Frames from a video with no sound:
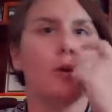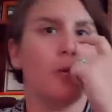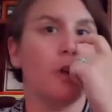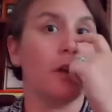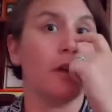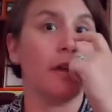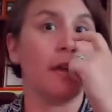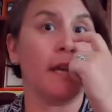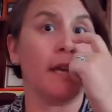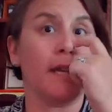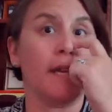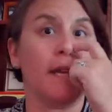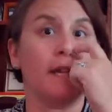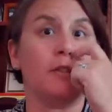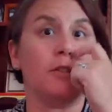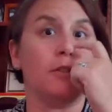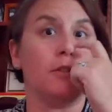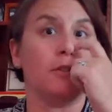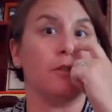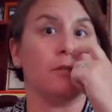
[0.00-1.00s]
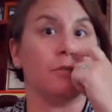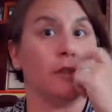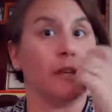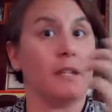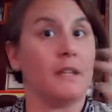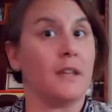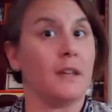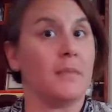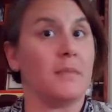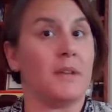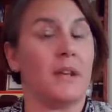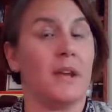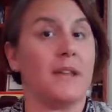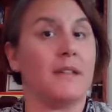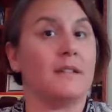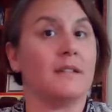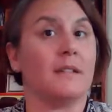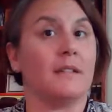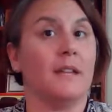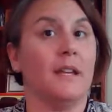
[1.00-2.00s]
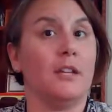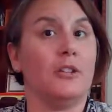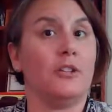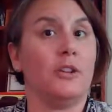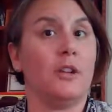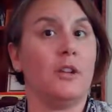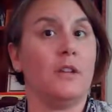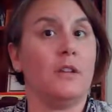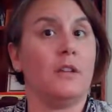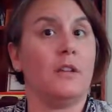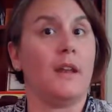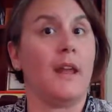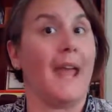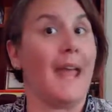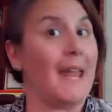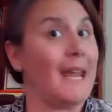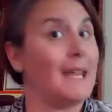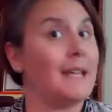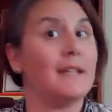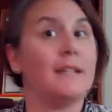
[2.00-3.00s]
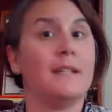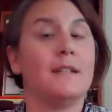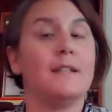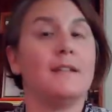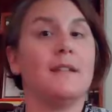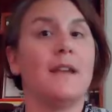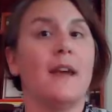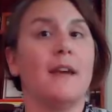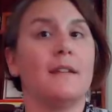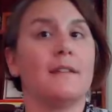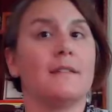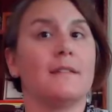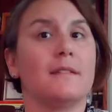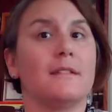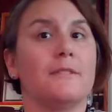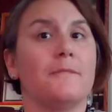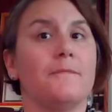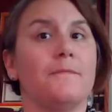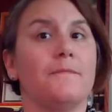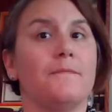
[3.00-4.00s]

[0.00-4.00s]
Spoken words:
Will they need to read them in isolation and in text?